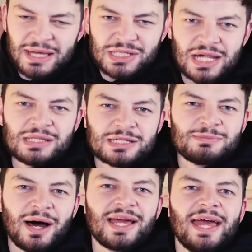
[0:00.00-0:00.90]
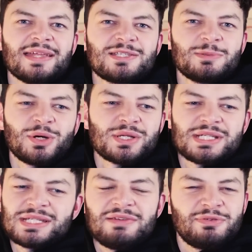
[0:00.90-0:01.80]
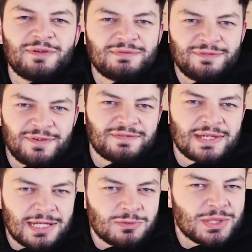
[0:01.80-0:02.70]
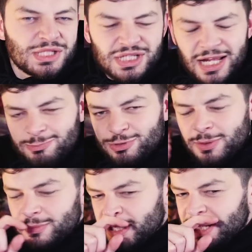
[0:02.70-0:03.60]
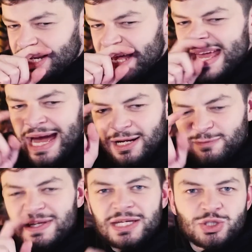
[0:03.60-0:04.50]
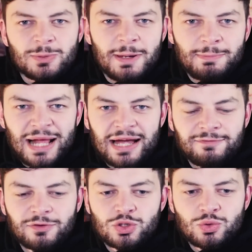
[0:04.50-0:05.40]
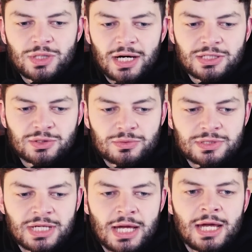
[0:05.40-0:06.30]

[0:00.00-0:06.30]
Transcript: makes sense in my head, to be honest. It's never 50-50. There's one slightly predominant colour, and I think it should be black for Newcastle's